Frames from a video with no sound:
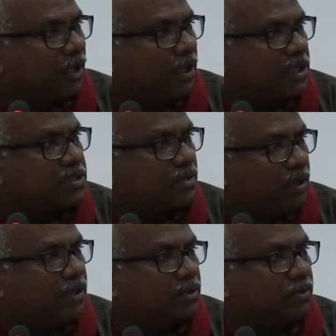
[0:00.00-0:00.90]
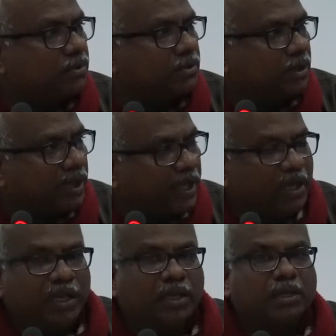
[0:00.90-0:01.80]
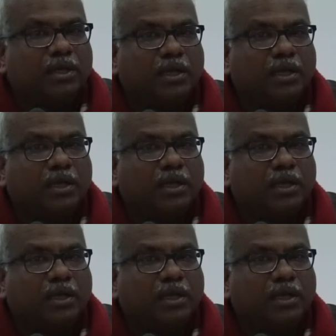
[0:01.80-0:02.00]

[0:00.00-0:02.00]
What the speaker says: It is going to really